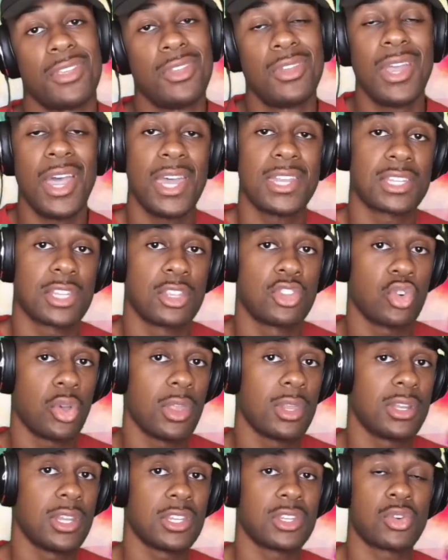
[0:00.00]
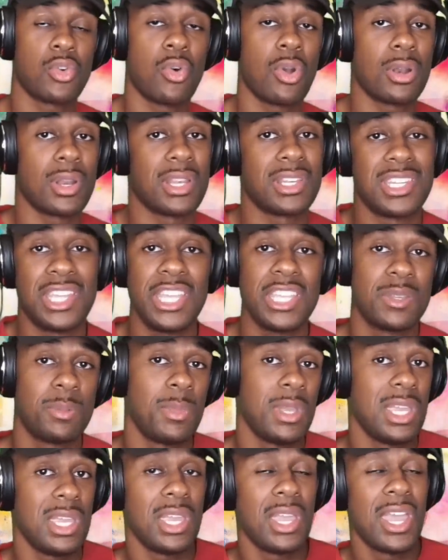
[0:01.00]
You guys can join the Discord and teach
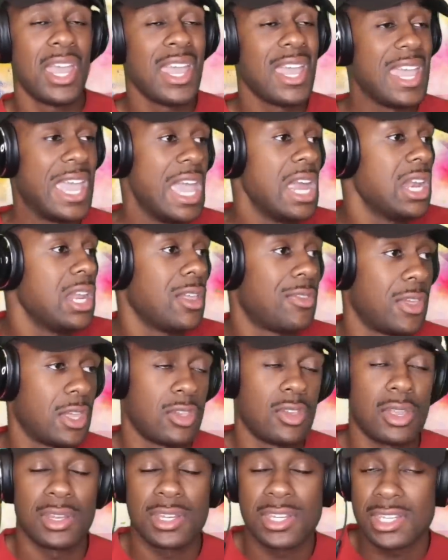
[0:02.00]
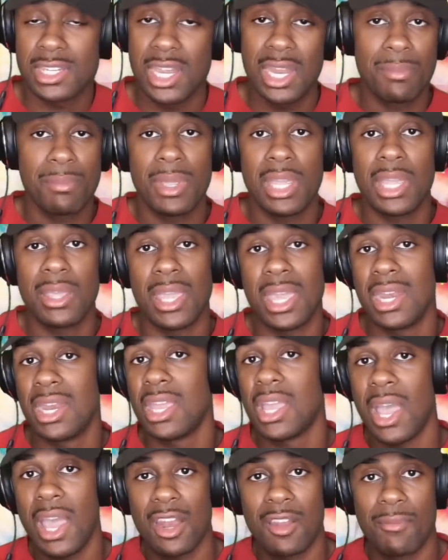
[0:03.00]
me anything. You send me any
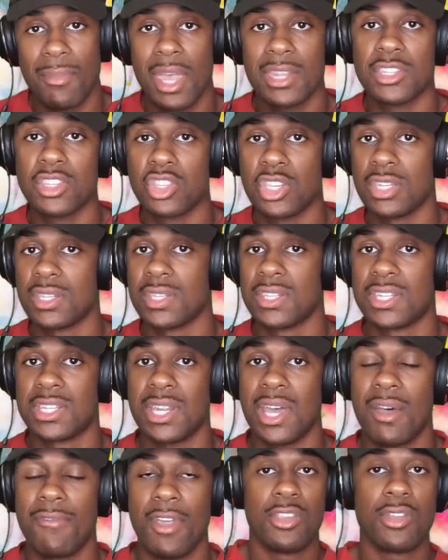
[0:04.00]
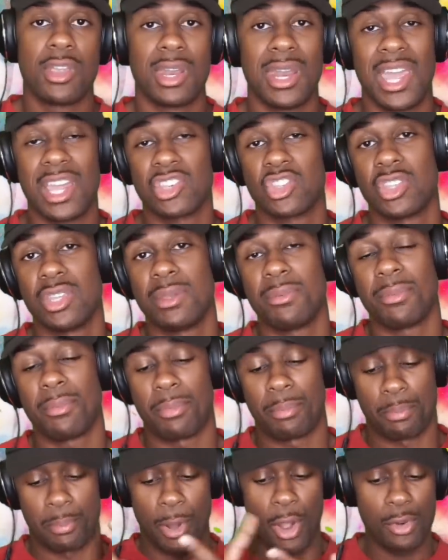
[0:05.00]
kind of messages and stuff. You can actually
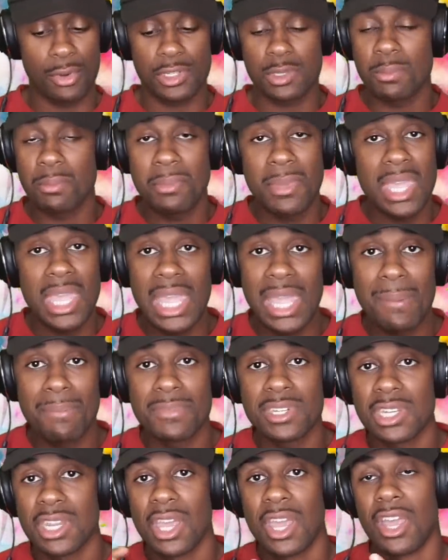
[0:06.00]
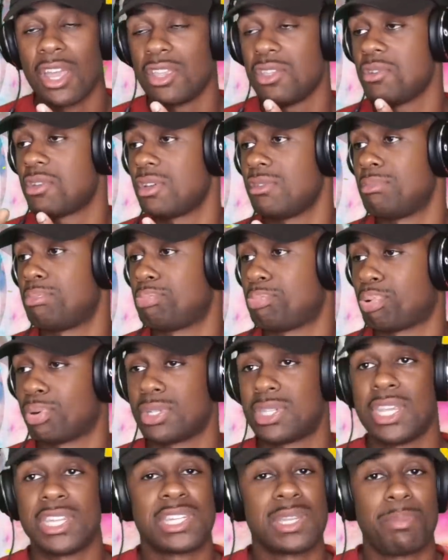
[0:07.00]
post memes. You could
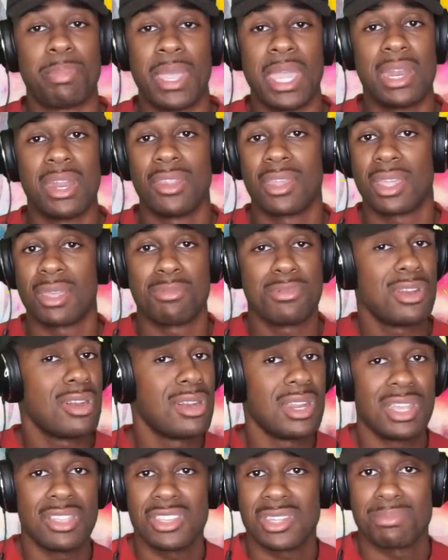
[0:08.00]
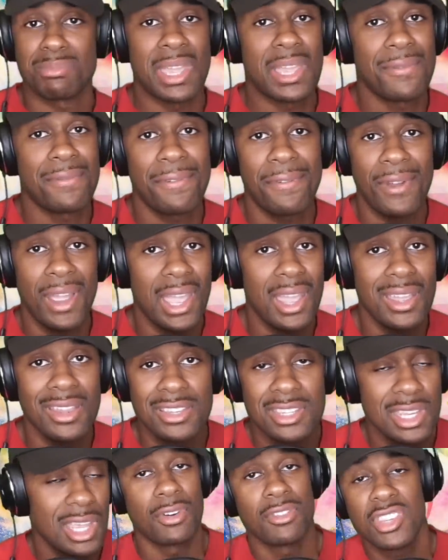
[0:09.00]
participate in the community and just make friends.